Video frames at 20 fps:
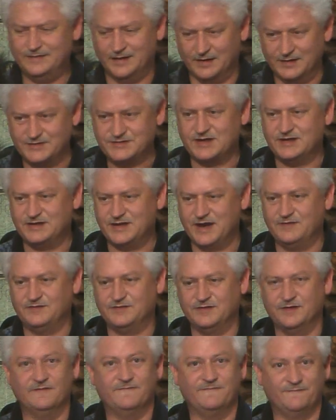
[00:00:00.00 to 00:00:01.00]
Now, let's get
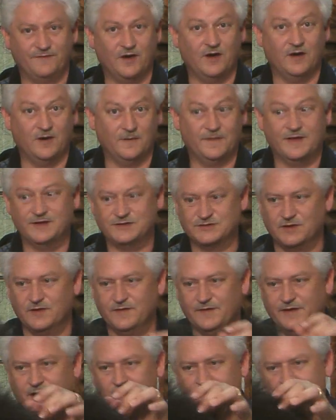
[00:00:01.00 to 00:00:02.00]
down to the fur that's
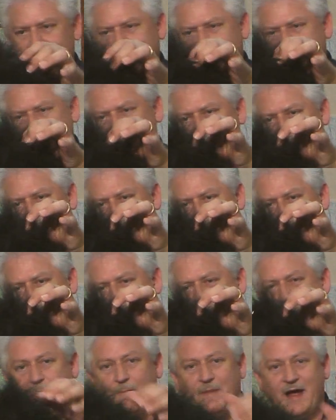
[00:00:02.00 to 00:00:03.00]
on there. A
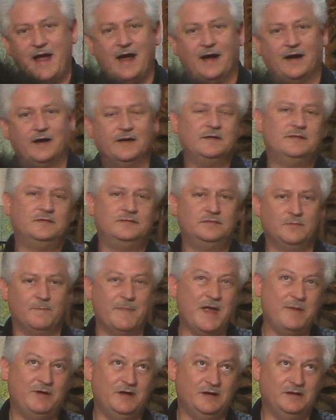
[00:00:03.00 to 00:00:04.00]
while back,
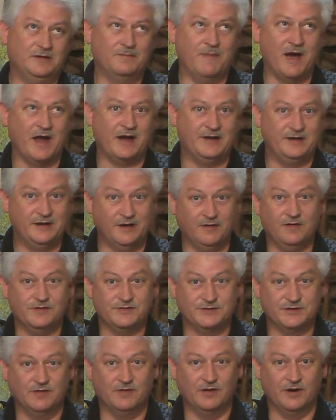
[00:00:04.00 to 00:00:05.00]
maybe about a year
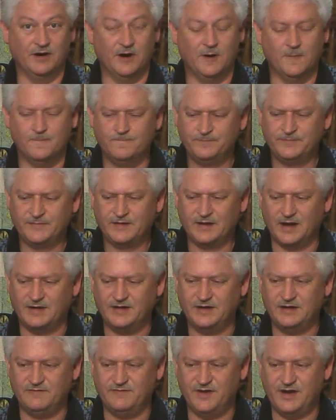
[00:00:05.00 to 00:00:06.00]
or so ago,
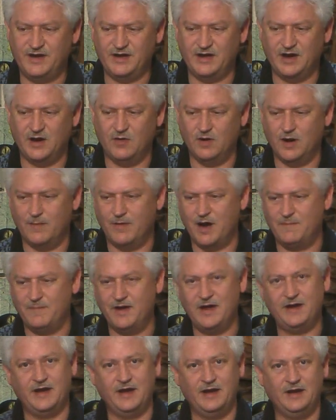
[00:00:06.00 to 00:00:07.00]
I did a video about
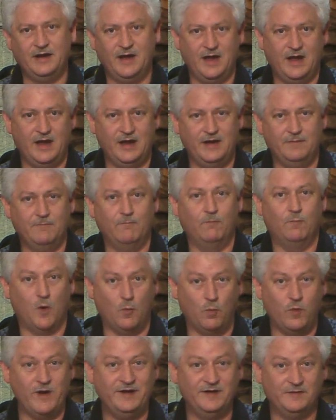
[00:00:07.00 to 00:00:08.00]
making a
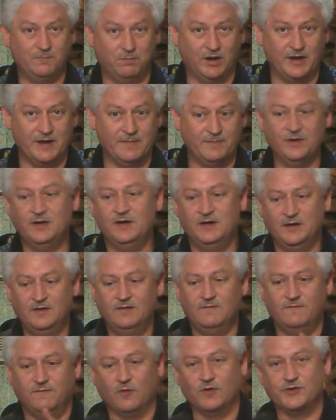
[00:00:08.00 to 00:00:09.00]
wind blimp
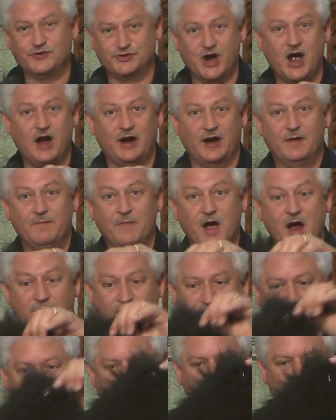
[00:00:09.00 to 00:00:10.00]
for a shotgun
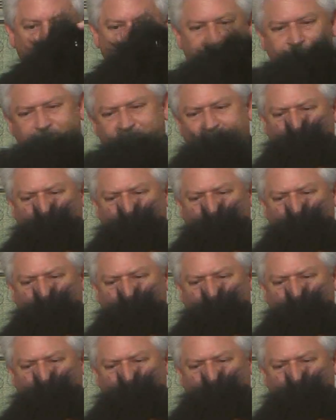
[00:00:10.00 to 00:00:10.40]
microphone.